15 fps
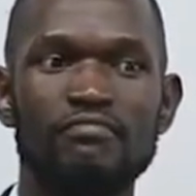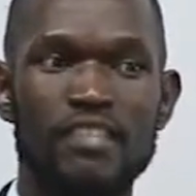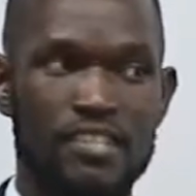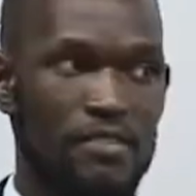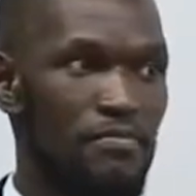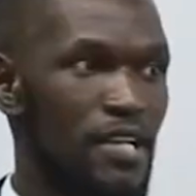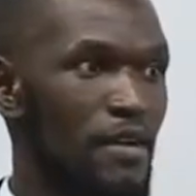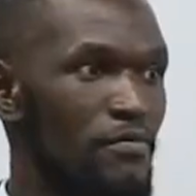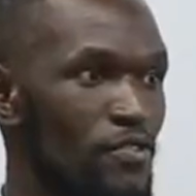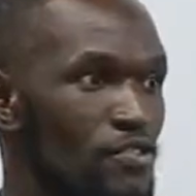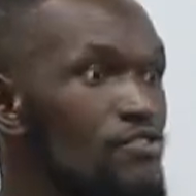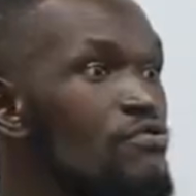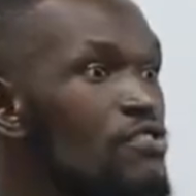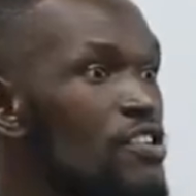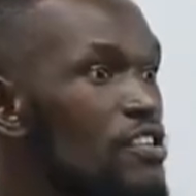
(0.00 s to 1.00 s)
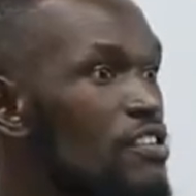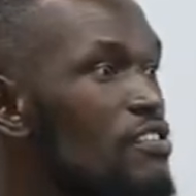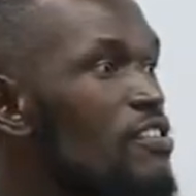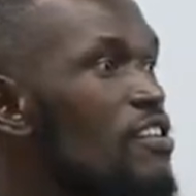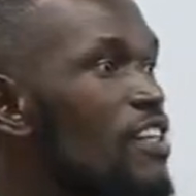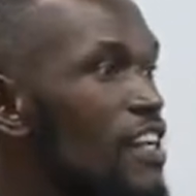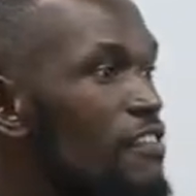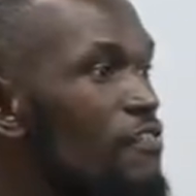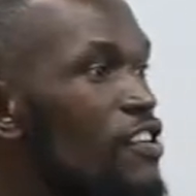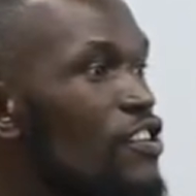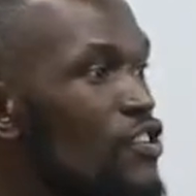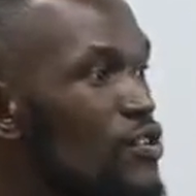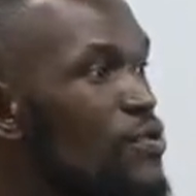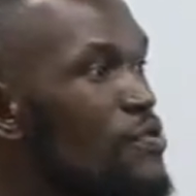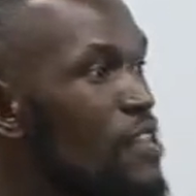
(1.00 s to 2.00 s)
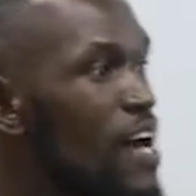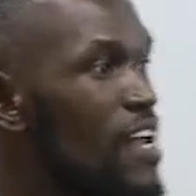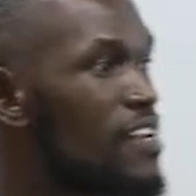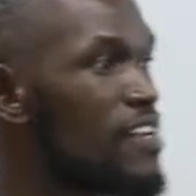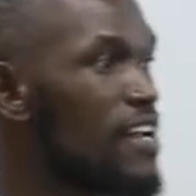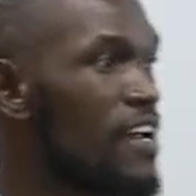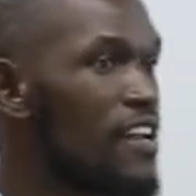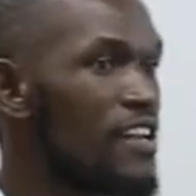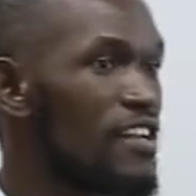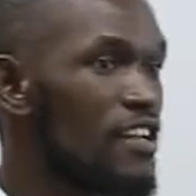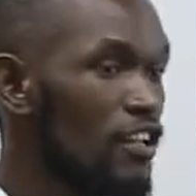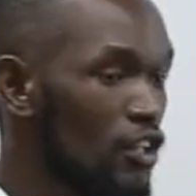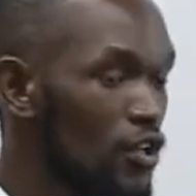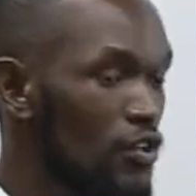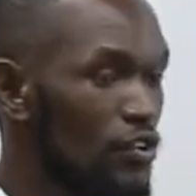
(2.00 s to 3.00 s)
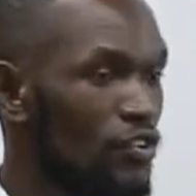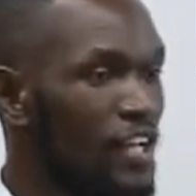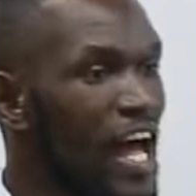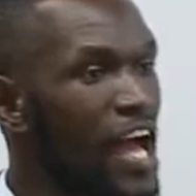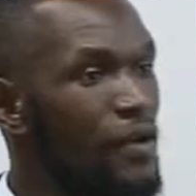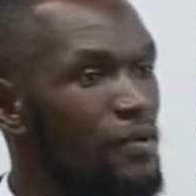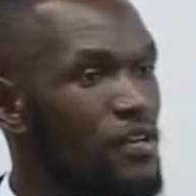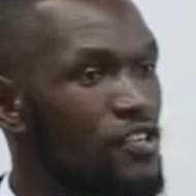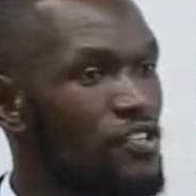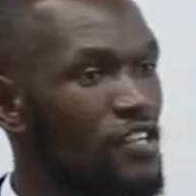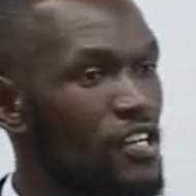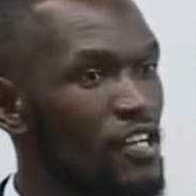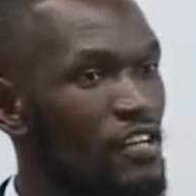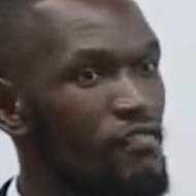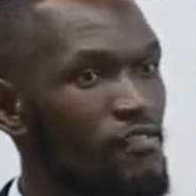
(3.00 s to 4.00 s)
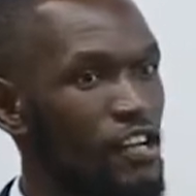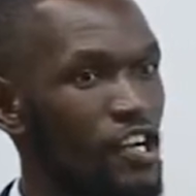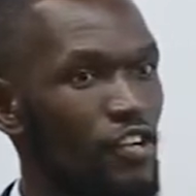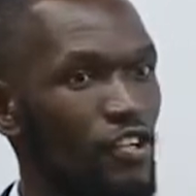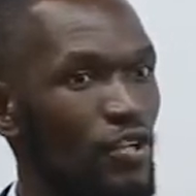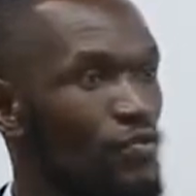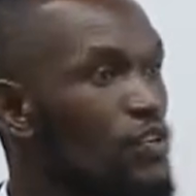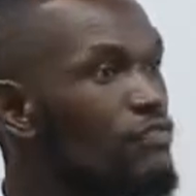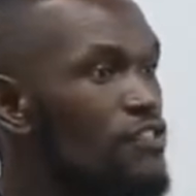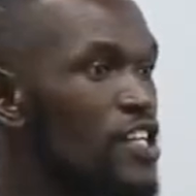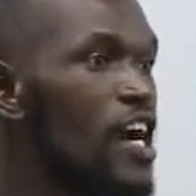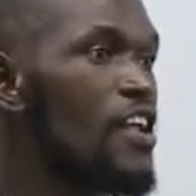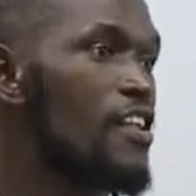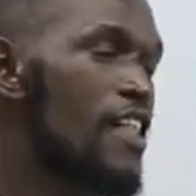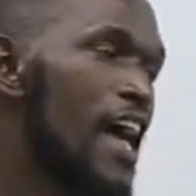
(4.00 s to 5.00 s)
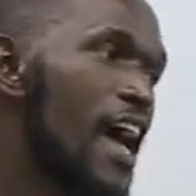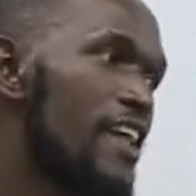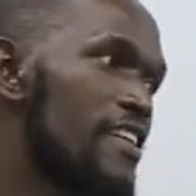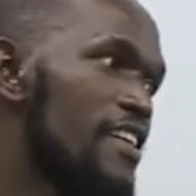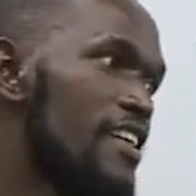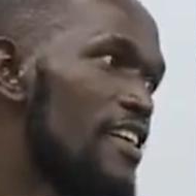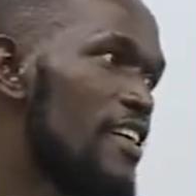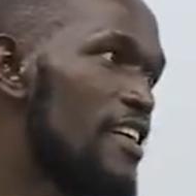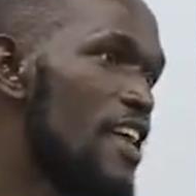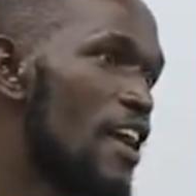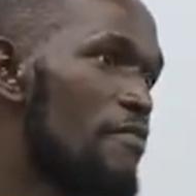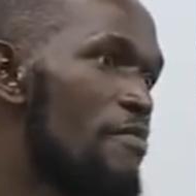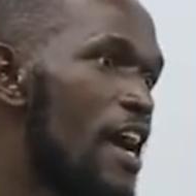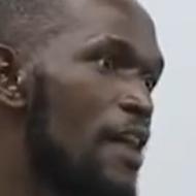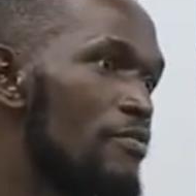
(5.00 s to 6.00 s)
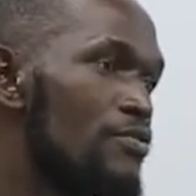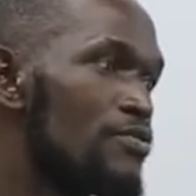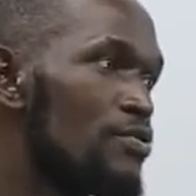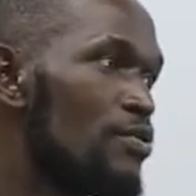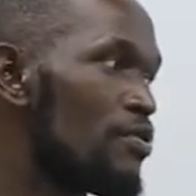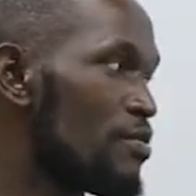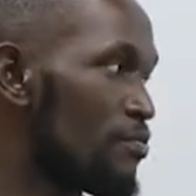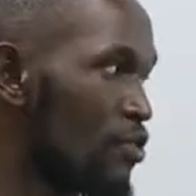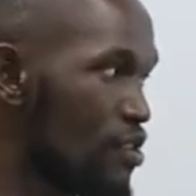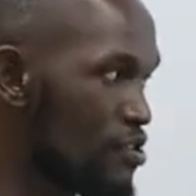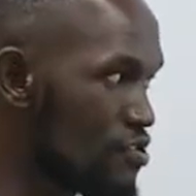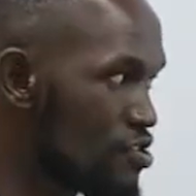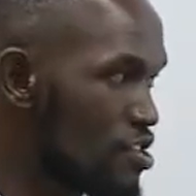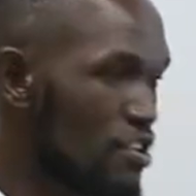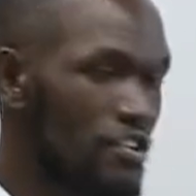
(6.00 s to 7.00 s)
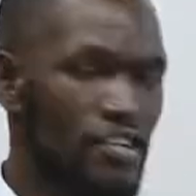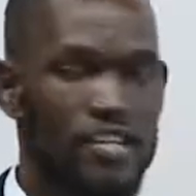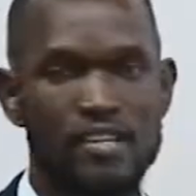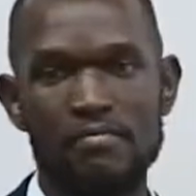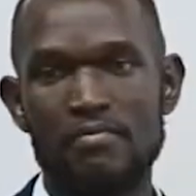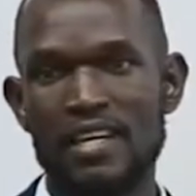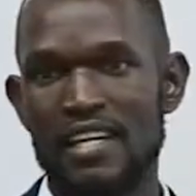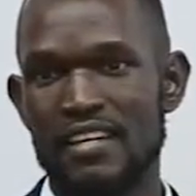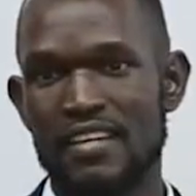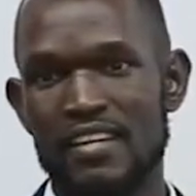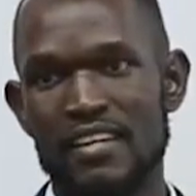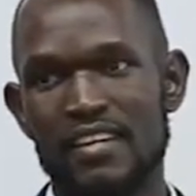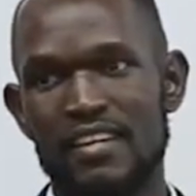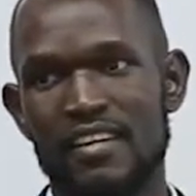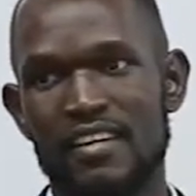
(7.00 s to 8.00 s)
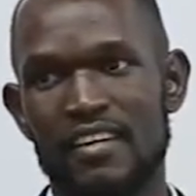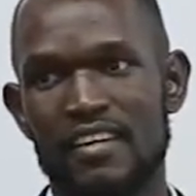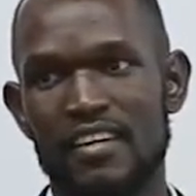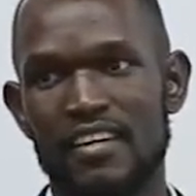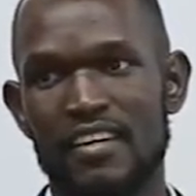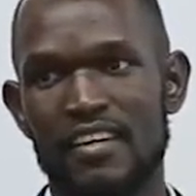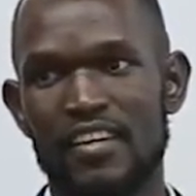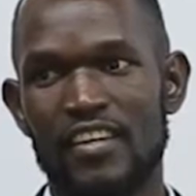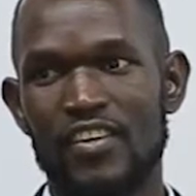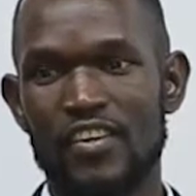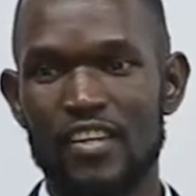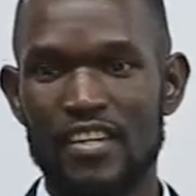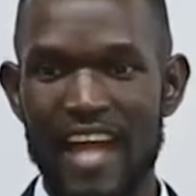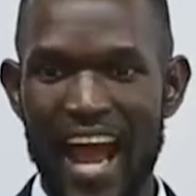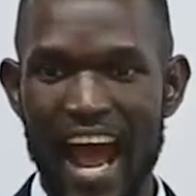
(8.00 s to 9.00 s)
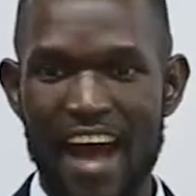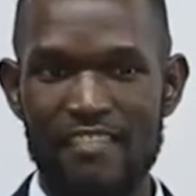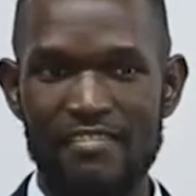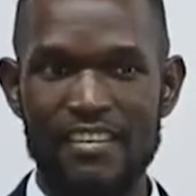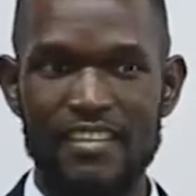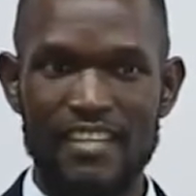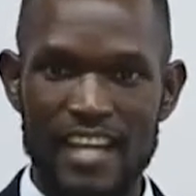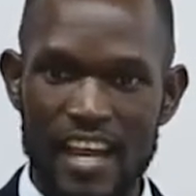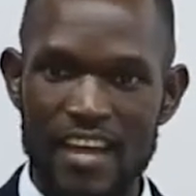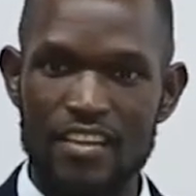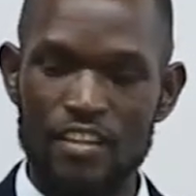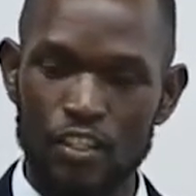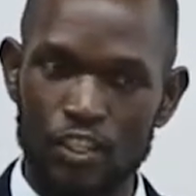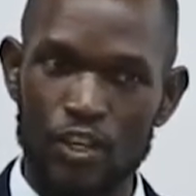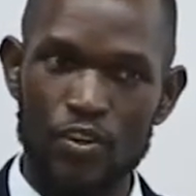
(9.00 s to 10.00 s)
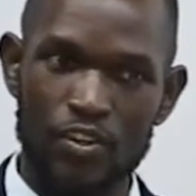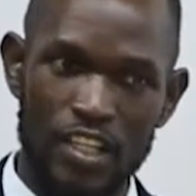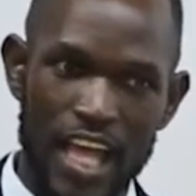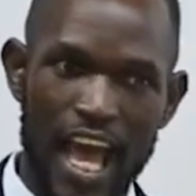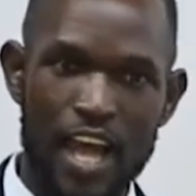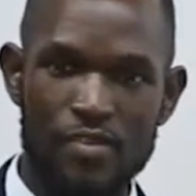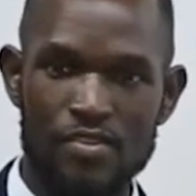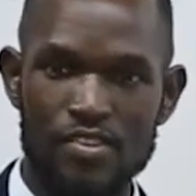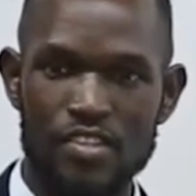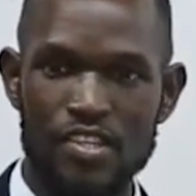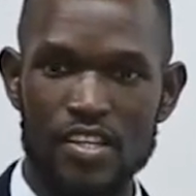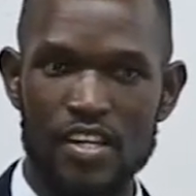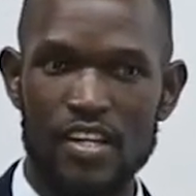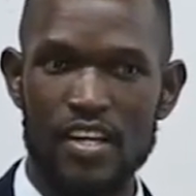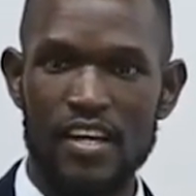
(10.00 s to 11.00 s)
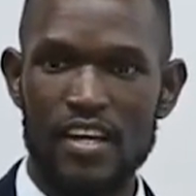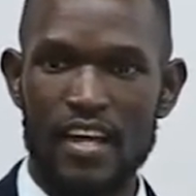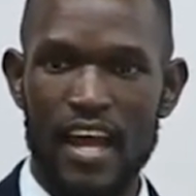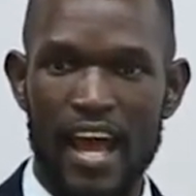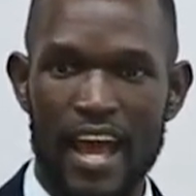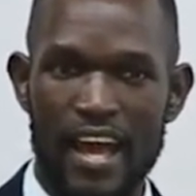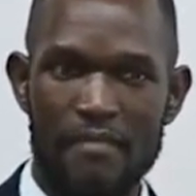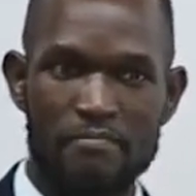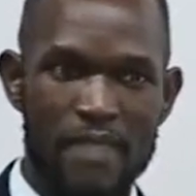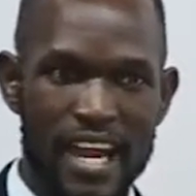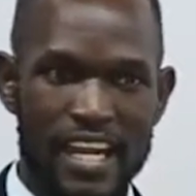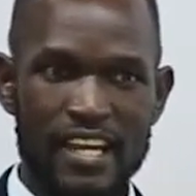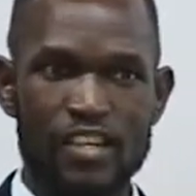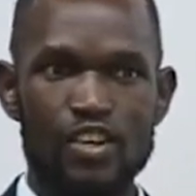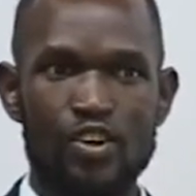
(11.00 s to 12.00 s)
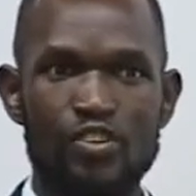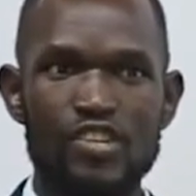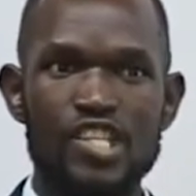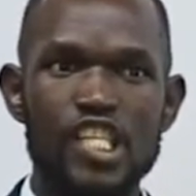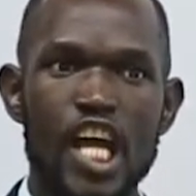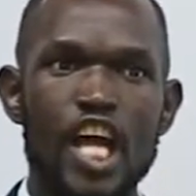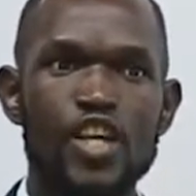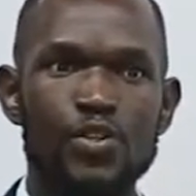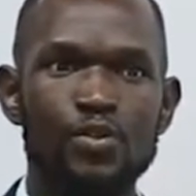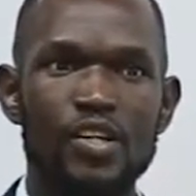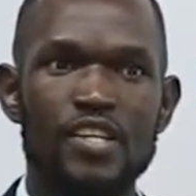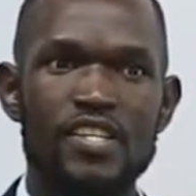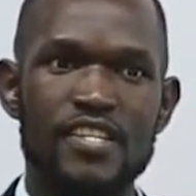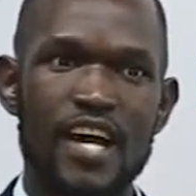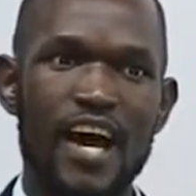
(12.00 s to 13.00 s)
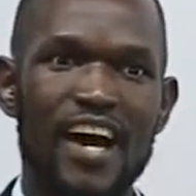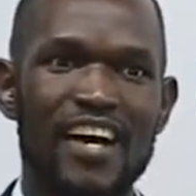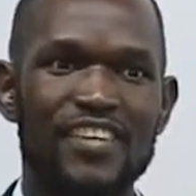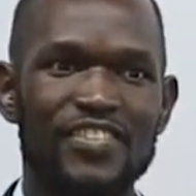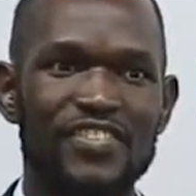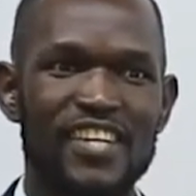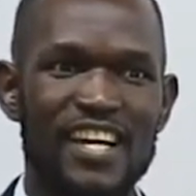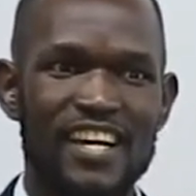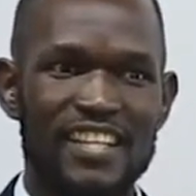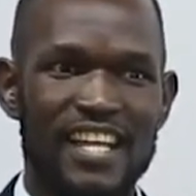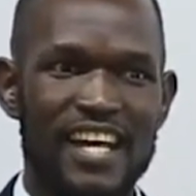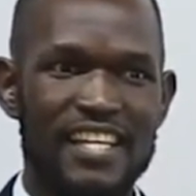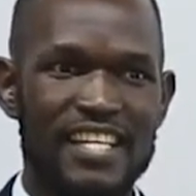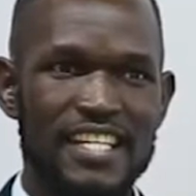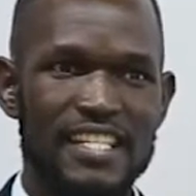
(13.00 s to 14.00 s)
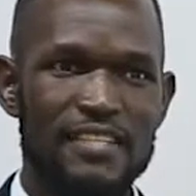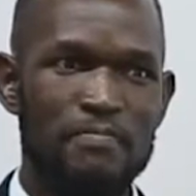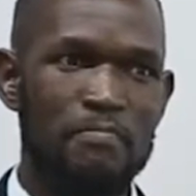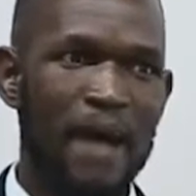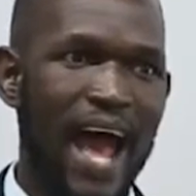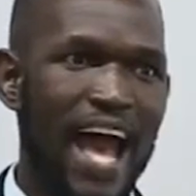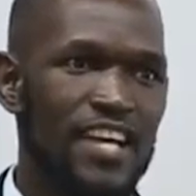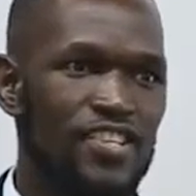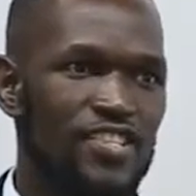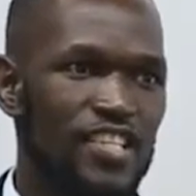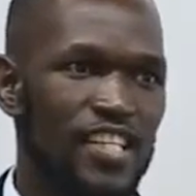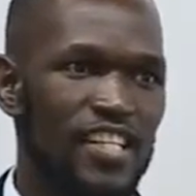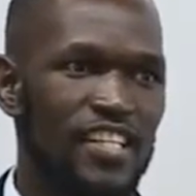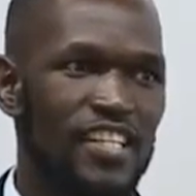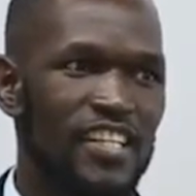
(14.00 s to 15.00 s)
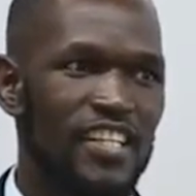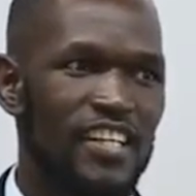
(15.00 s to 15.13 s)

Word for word: And sometimes you could even do that in the local language, in the vernacular. We've done that in our Bible school. I'm going to share it in a bit. You can have it in the local language and make it contextual enough that this pastor,